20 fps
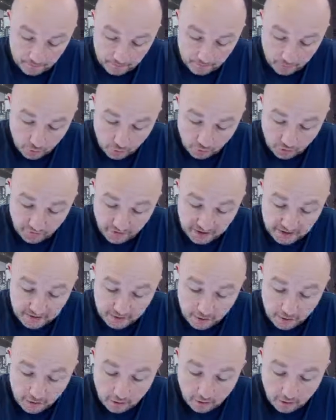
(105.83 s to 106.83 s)
convex
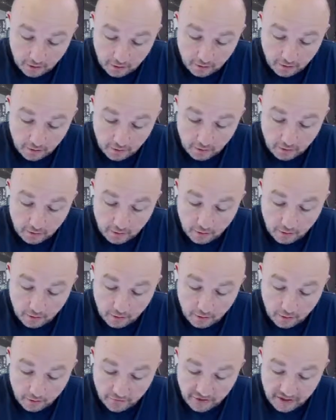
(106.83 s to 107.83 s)
hull
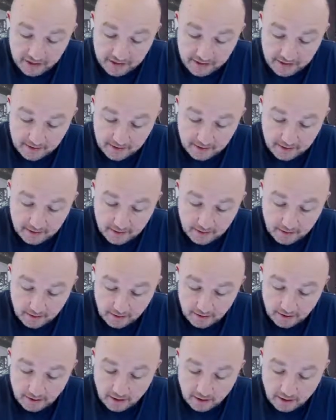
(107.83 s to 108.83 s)
of S
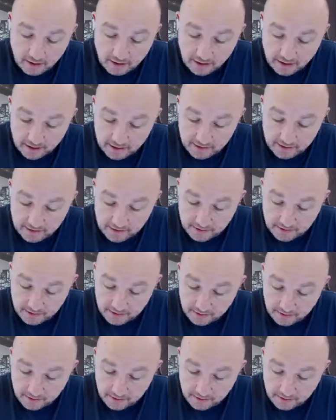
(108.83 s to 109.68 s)
is